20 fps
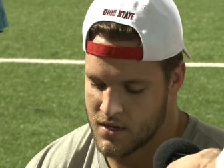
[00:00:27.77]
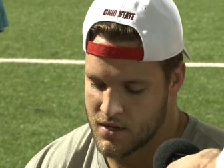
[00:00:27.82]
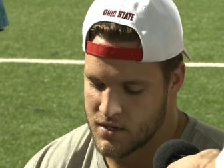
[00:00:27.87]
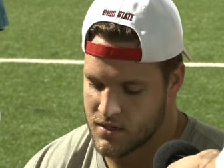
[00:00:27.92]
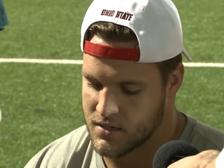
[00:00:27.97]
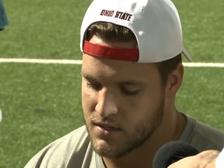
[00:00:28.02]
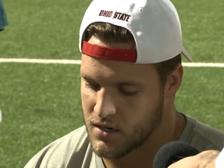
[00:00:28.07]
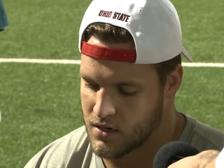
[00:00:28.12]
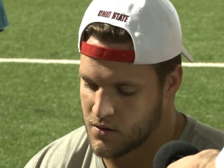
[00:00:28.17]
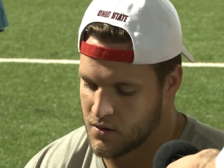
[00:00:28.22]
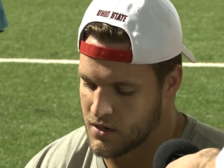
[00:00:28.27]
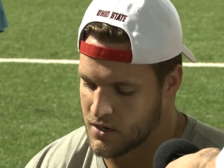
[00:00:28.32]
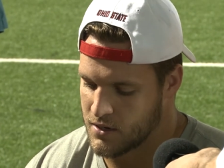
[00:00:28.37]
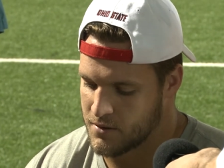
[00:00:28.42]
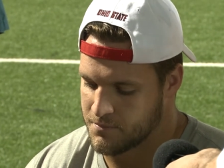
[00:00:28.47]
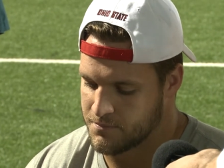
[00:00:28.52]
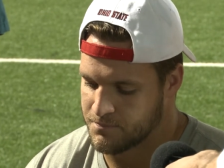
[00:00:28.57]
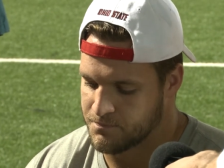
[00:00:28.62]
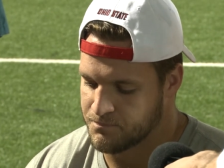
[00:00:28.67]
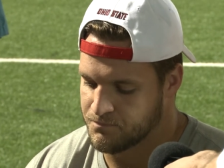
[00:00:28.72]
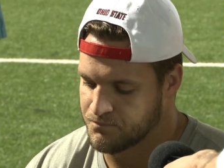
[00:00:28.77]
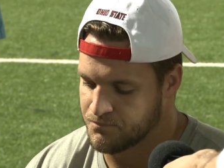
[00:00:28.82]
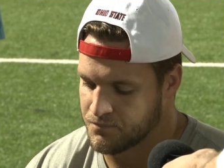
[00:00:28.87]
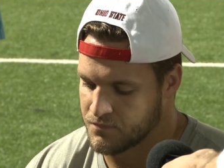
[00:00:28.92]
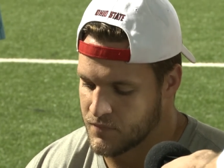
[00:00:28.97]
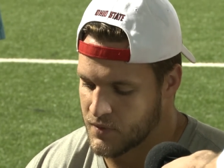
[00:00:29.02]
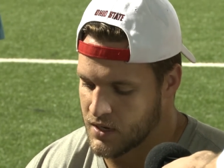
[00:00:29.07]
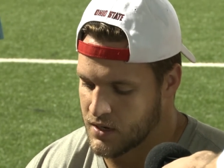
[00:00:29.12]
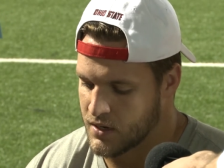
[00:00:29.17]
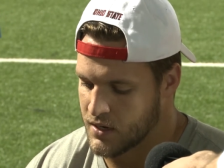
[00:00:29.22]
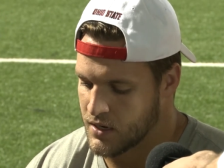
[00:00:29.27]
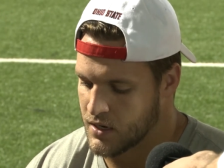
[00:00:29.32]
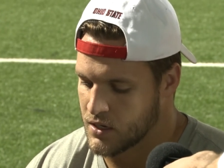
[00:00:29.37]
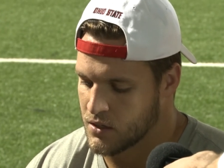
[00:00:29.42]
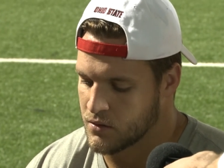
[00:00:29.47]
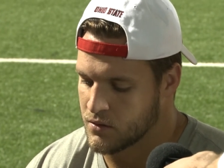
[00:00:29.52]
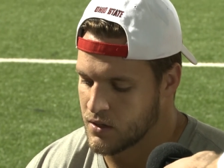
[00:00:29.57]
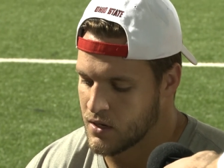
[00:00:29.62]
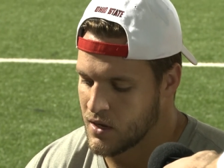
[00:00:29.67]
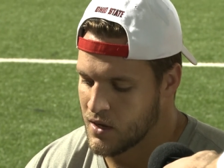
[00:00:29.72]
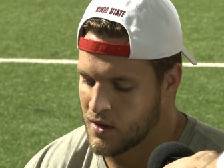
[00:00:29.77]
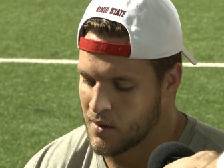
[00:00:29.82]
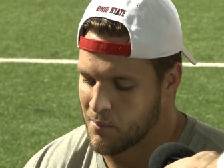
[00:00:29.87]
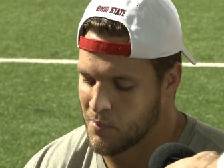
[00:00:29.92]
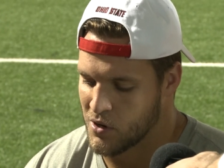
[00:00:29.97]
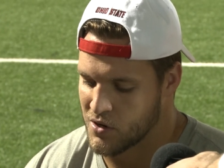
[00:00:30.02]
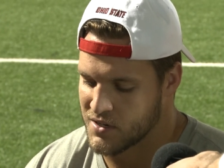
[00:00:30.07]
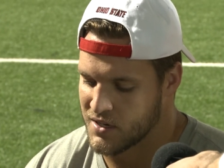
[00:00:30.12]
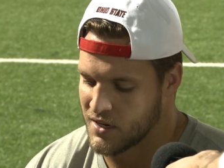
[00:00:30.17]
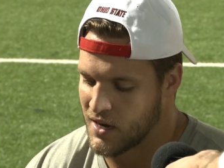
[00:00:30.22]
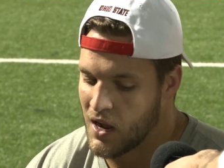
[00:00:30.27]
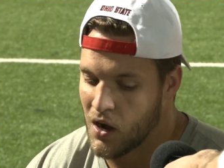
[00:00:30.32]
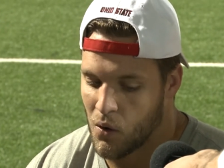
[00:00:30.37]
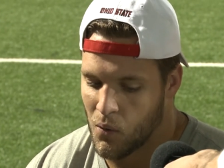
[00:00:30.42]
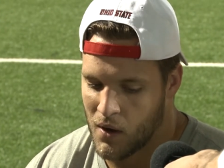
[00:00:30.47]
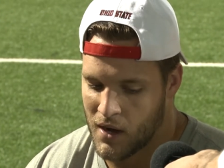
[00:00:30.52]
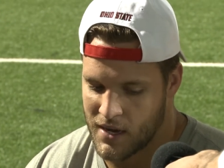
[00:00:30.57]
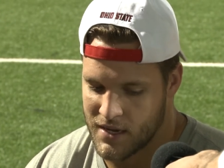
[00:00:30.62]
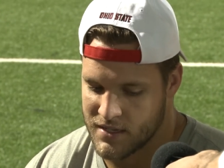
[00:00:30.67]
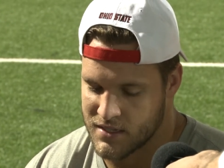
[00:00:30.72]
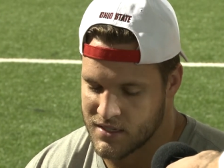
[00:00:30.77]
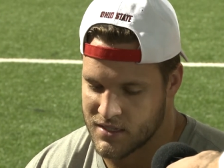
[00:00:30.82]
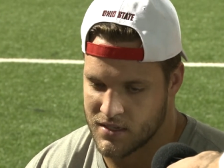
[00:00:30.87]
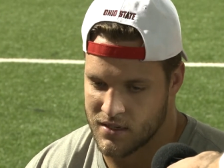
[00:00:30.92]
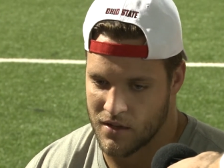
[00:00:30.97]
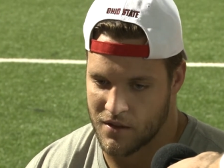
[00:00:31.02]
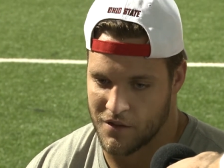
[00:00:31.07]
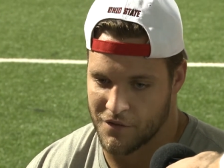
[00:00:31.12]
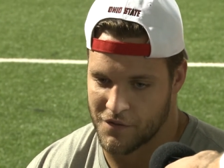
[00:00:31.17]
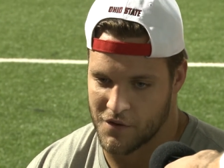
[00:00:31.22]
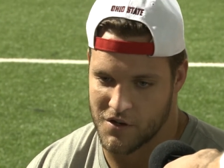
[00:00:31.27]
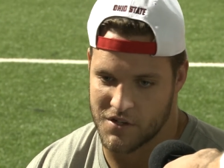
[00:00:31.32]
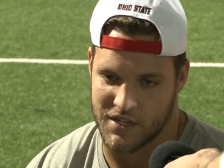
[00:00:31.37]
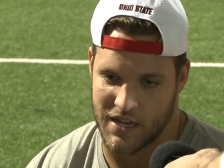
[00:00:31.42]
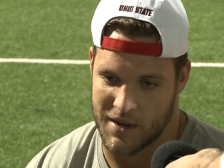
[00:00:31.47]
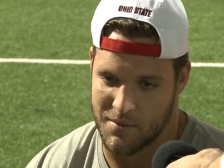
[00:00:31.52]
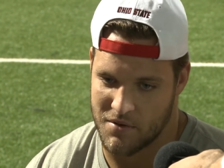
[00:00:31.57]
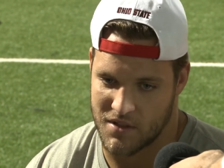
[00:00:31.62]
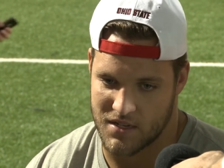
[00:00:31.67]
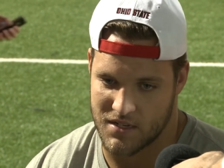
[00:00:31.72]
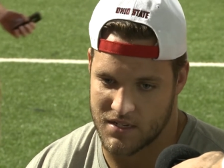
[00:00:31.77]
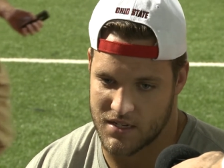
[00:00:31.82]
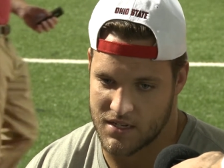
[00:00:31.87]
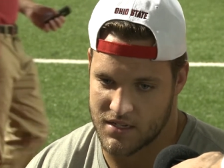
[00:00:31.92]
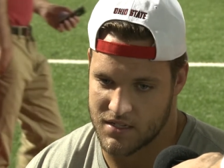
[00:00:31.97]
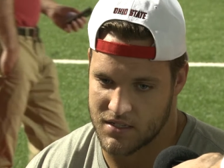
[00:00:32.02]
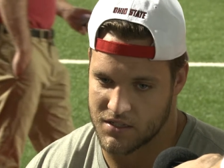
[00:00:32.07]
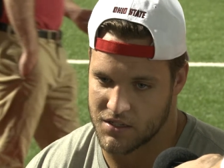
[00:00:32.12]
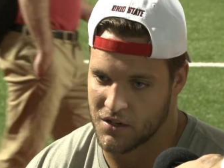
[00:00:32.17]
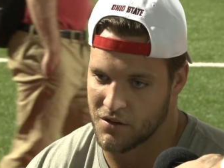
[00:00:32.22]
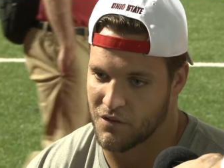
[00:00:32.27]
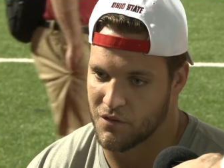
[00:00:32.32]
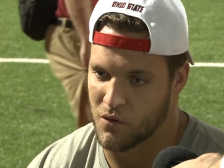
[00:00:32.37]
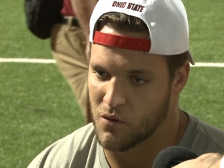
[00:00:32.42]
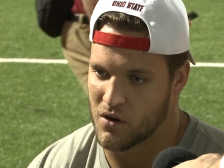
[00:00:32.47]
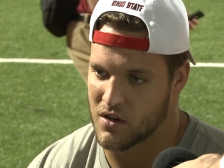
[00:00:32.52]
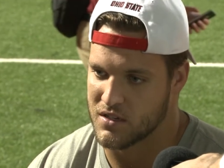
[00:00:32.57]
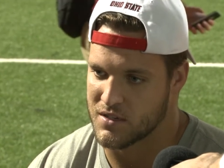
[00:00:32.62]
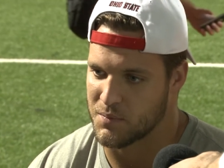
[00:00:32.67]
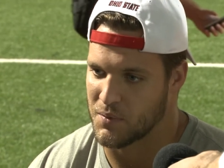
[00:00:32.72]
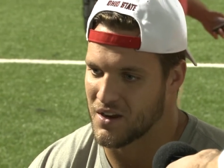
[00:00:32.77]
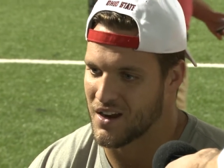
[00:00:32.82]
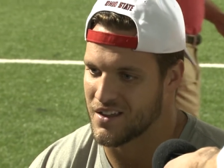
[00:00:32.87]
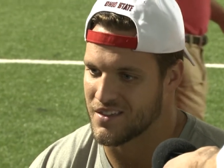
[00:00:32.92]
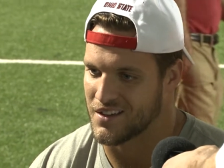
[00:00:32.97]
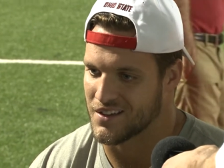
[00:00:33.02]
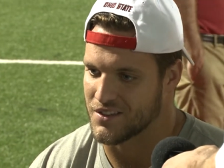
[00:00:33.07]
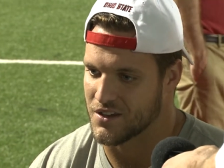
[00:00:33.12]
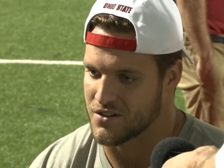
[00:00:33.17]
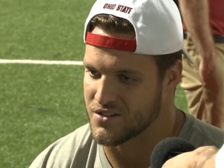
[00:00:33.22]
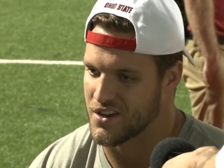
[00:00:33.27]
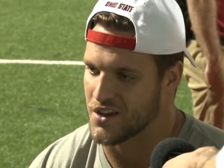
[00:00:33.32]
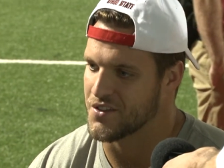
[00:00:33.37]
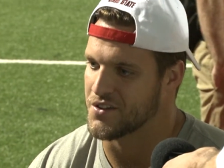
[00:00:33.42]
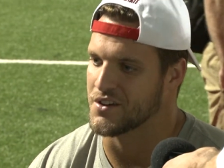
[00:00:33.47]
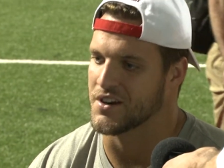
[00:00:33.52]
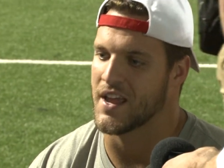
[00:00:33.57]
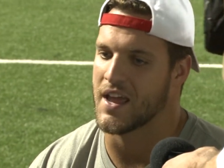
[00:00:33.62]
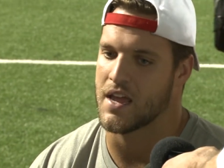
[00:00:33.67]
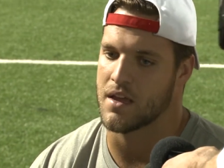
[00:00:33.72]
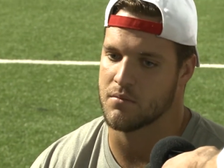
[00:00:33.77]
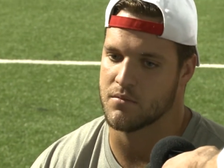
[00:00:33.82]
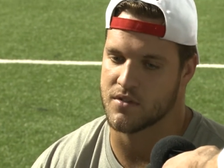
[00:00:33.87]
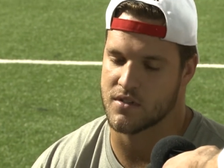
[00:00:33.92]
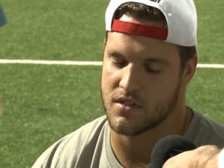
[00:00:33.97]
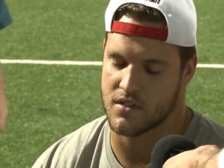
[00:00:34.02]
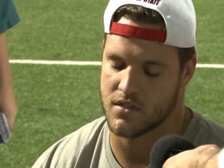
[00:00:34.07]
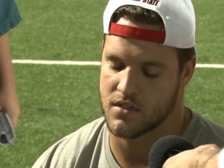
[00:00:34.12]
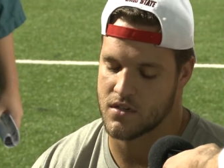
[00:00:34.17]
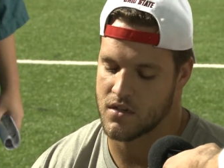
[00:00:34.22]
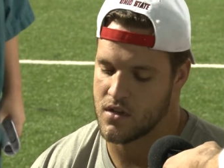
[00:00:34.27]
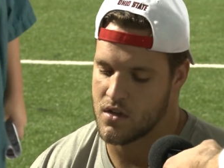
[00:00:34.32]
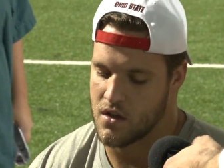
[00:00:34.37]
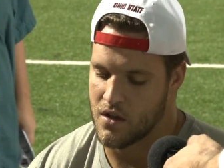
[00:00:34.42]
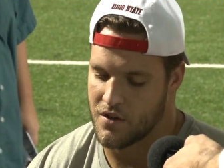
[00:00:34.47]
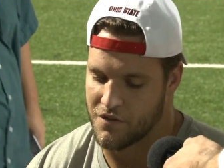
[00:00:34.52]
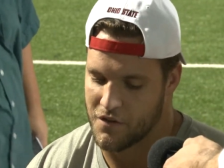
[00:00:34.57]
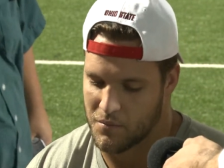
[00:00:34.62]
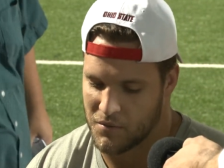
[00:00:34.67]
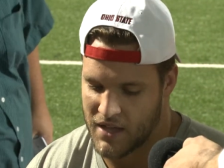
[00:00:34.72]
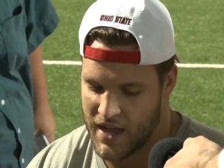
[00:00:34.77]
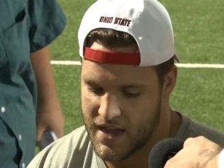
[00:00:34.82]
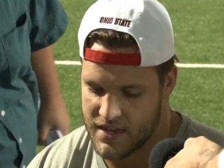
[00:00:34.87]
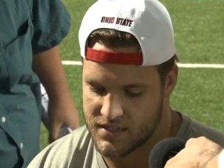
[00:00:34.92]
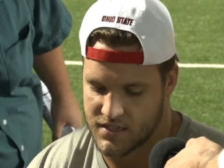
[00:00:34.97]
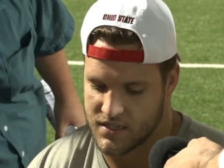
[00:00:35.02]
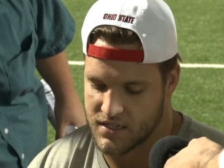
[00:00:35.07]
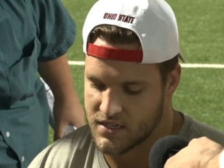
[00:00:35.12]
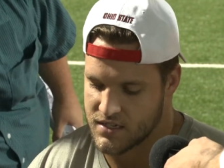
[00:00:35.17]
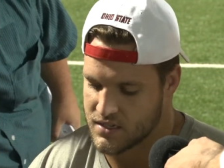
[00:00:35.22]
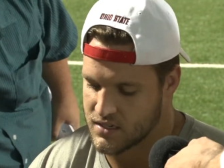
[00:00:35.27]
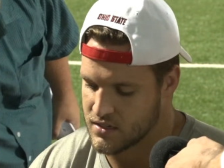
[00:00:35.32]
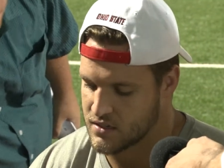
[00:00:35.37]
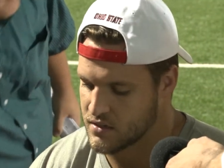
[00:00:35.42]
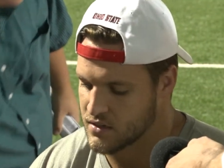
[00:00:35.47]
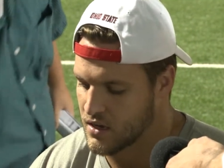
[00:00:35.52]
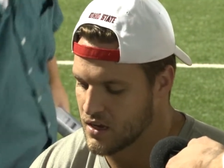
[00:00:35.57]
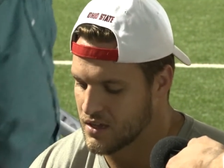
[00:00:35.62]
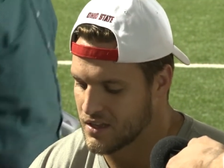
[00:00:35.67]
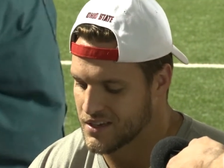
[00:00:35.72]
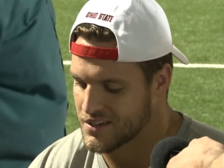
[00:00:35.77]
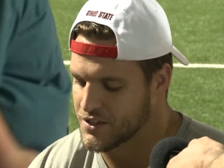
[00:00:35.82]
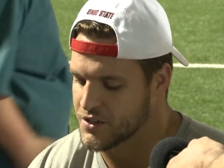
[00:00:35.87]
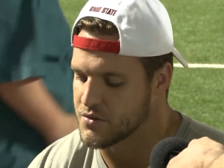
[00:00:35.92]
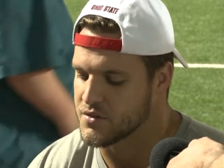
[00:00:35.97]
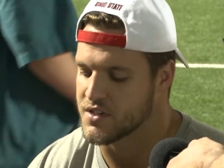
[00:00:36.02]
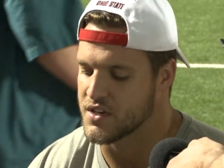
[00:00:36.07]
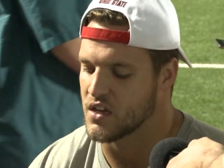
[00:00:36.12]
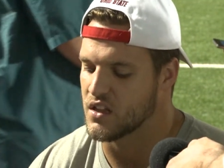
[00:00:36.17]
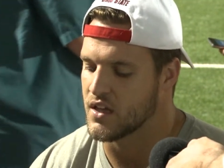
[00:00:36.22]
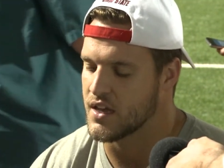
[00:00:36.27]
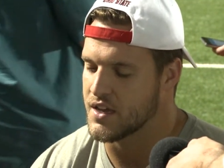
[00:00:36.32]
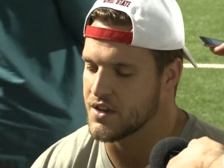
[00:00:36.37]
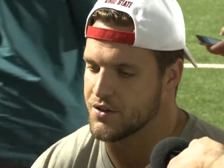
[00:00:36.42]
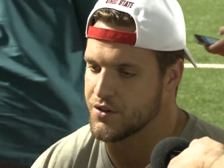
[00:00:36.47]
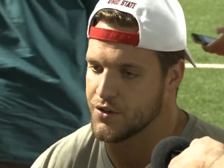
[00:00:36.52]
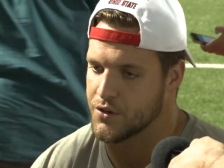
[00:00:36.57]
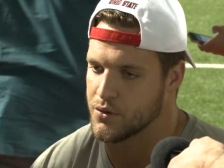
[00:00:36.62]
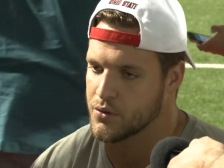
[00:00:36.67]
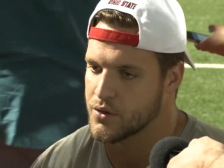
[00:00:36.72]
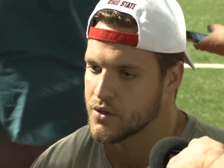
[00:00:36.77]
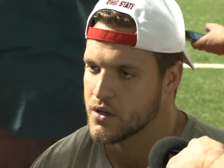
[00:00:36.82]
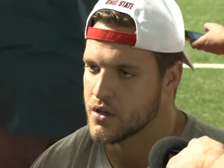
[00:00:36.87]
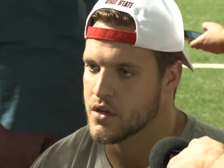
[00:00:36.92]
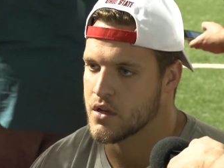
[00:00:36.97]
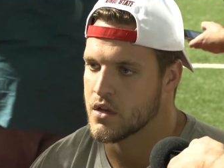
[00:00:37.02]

So, um, you know, personnel wise, the first game of the season is good for us, but I think there's other games from last season, uh, like UCLA and Duke,